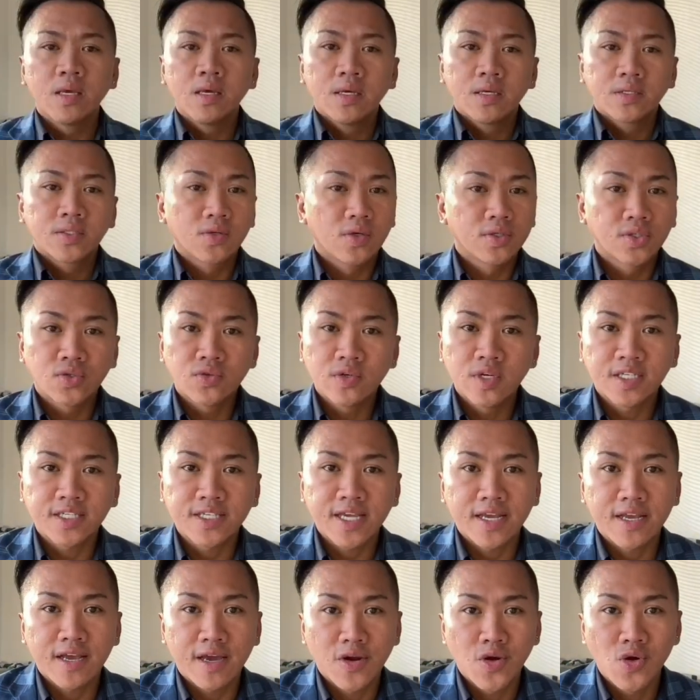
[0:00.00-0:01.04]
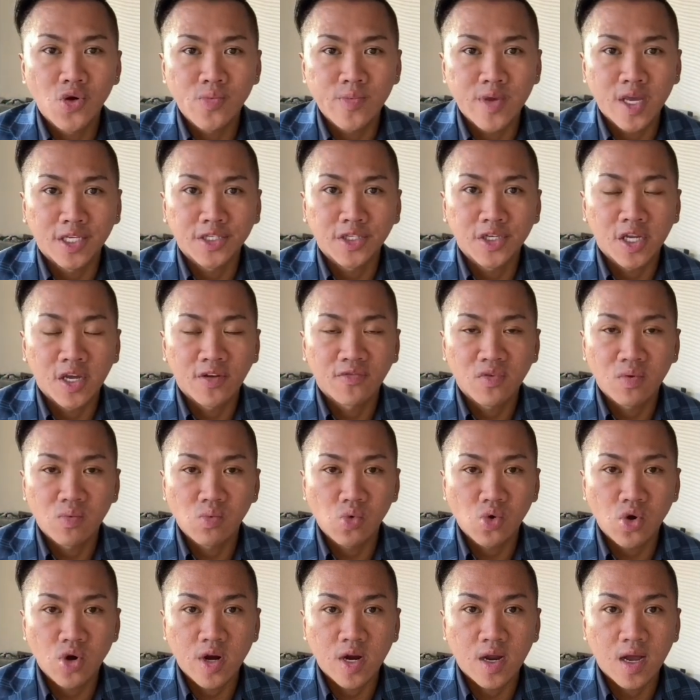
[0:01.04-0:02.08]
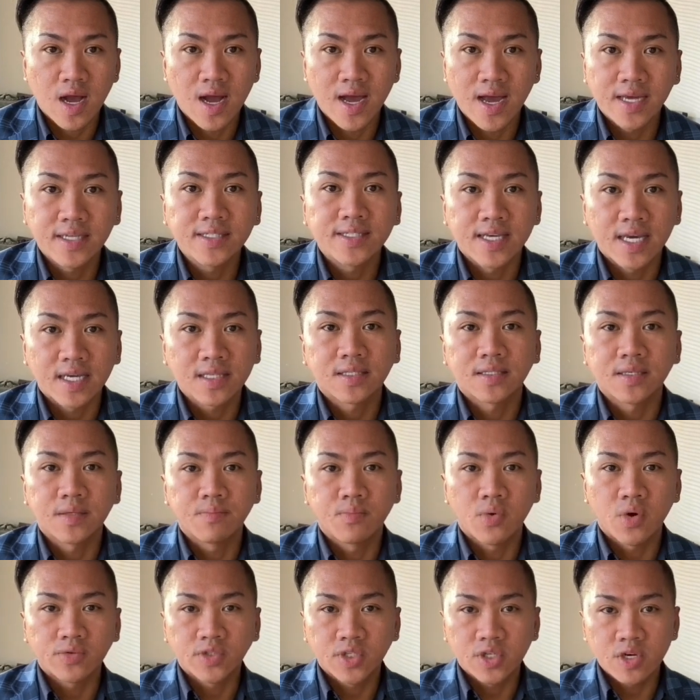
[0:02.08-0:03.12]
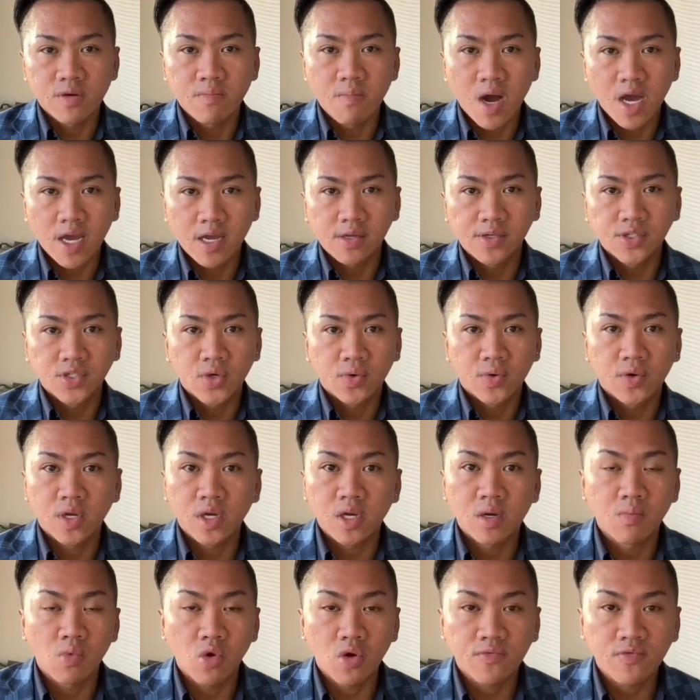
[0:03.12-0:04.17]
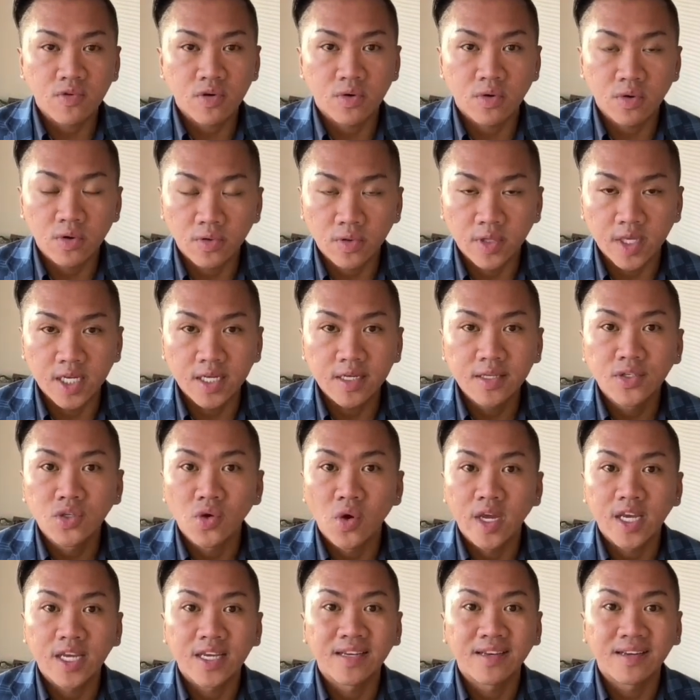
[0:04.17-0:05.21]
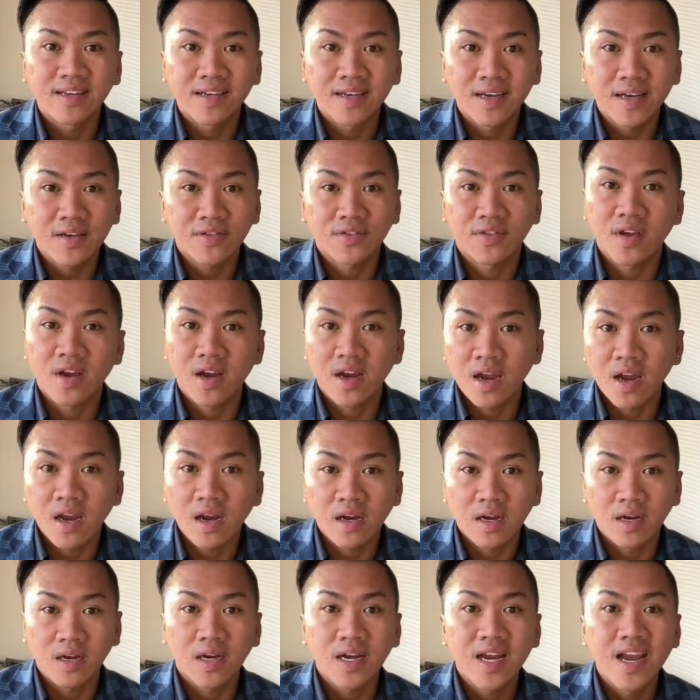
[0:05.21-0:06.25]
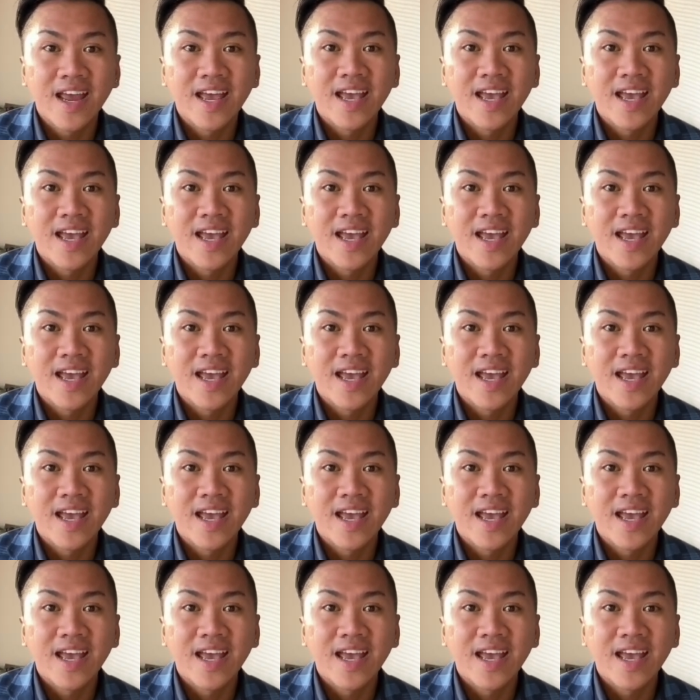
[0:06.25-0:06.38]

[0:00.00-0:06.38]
So as soon as I got home yesterday from work, I texted both Jeremiah and Joey to come over early so I can cut their hair,